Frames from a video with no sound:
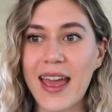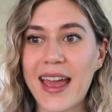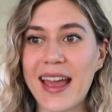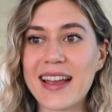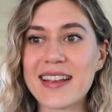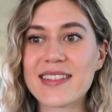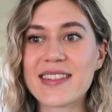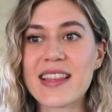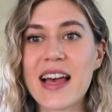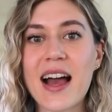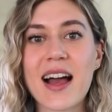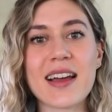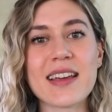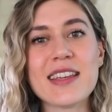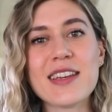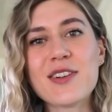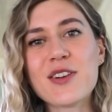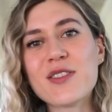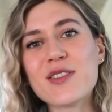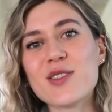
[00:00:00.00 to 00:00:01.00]
it's that
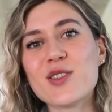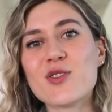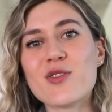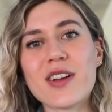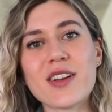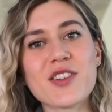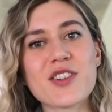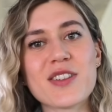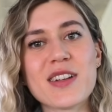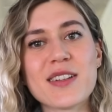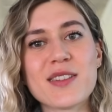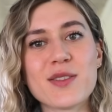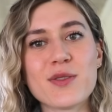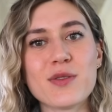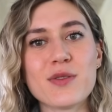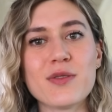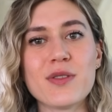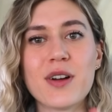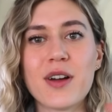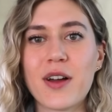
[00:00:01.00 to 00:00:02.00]
you gotta stretch
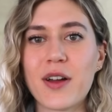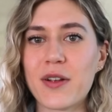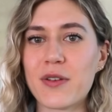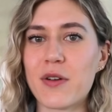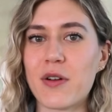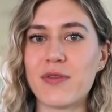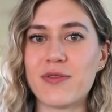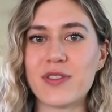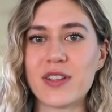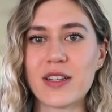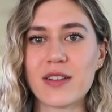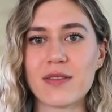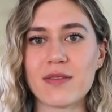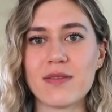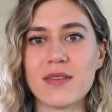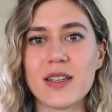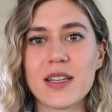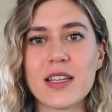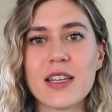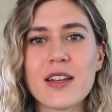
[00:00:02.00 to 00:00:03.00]
little and often.
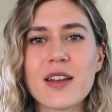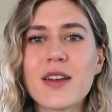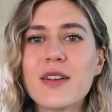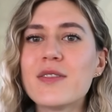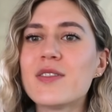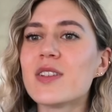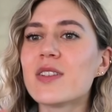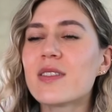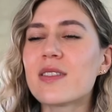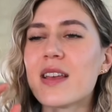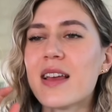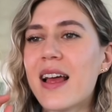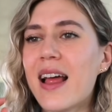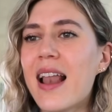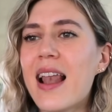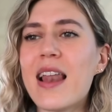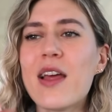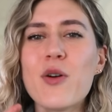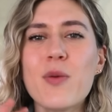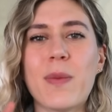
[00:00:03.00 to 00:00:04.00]
You know, just
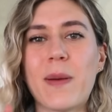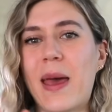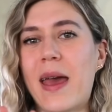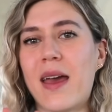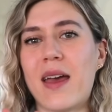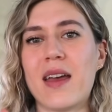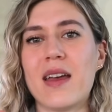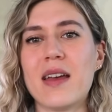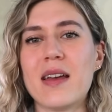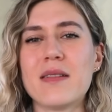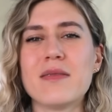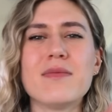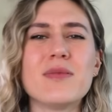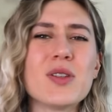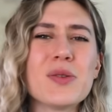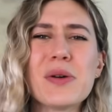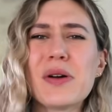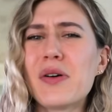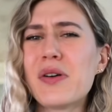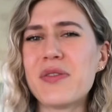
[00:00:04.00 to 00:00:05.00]
a little bit,
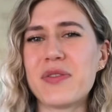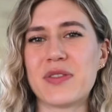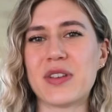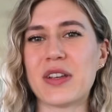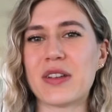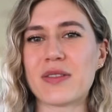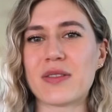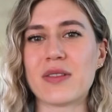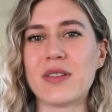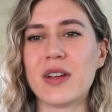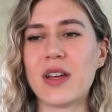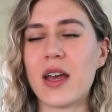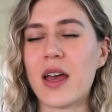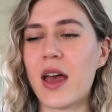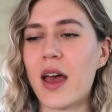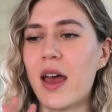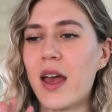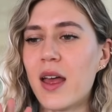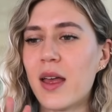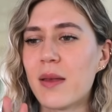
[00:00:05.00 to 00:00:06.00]
do it often.
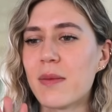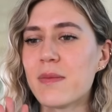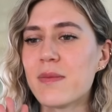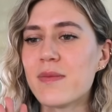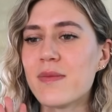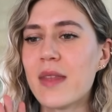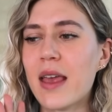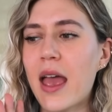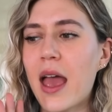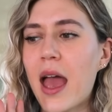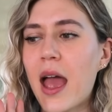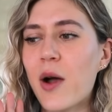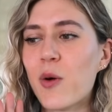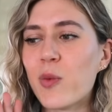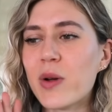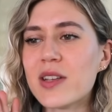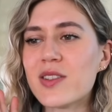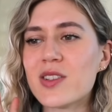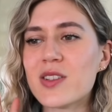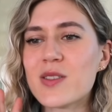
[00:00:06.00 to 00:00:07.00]

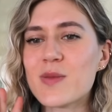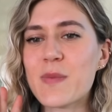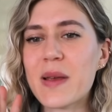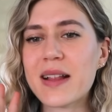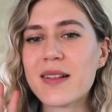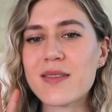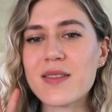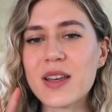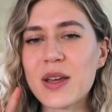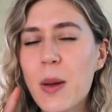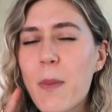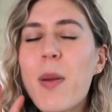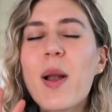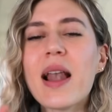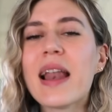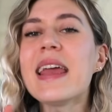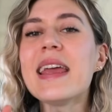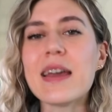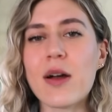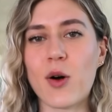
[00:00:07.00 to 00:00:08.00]
Which has been the
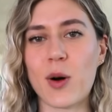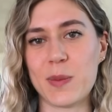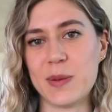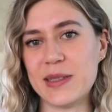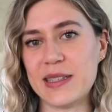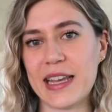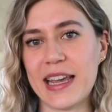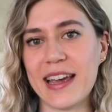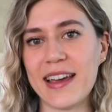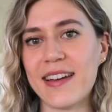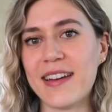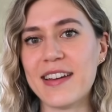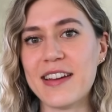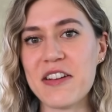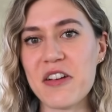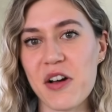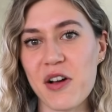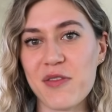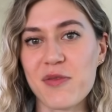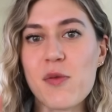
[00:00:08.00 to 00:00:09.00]
complete opposite
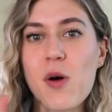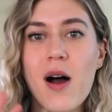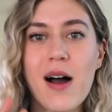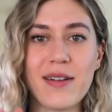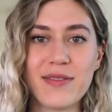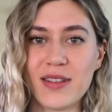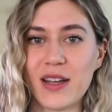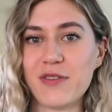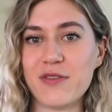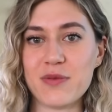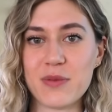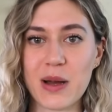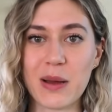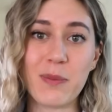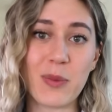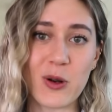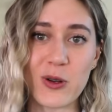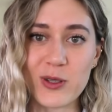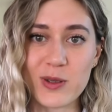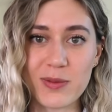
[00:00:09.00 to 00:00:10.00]
of what I've done for my
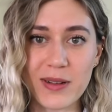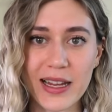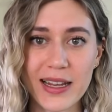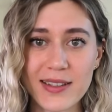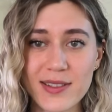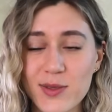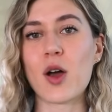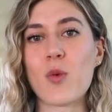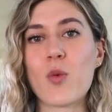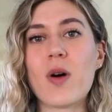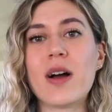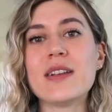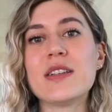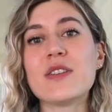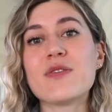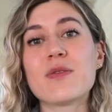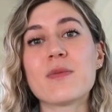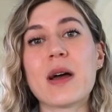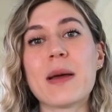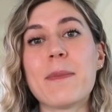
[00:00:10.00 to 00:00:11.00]
box splits. What I do
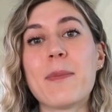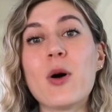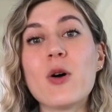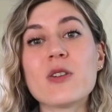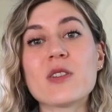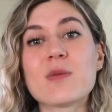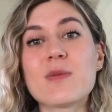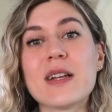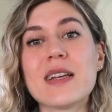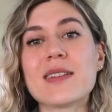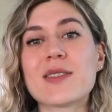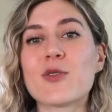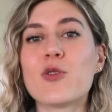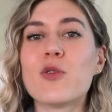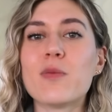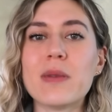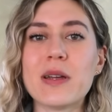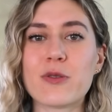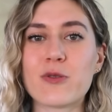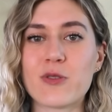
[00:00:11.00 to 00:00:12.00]
for my box splits
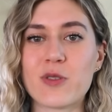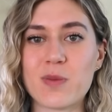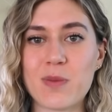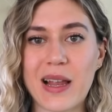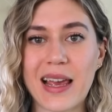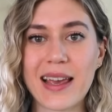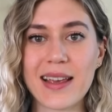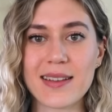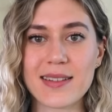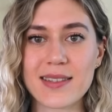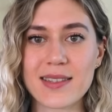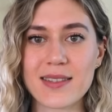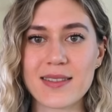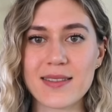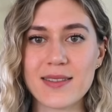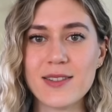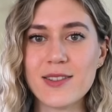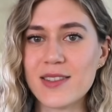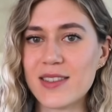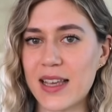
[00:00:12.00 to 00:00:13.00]
or middle splits,
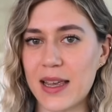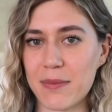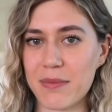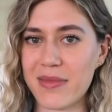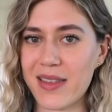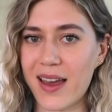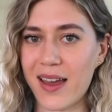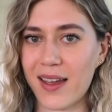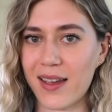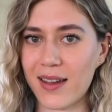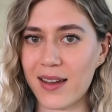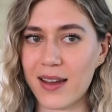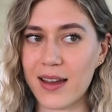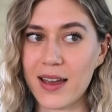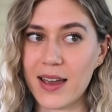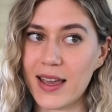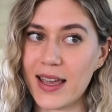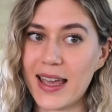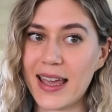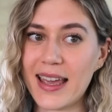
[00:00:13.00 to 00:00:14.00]
same thing,
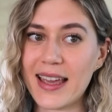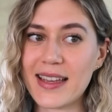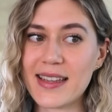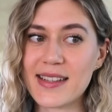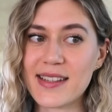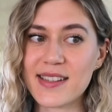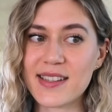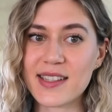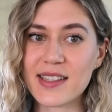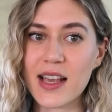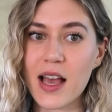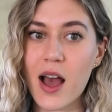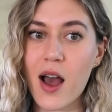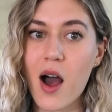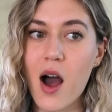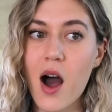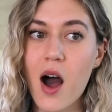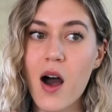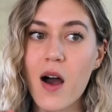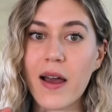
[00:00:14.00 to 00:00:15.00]
is
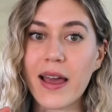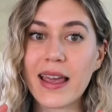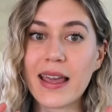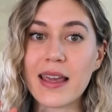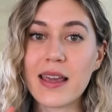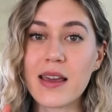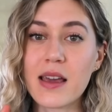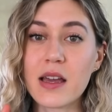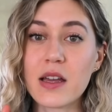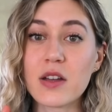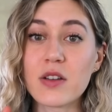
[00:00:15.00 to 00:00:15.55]
I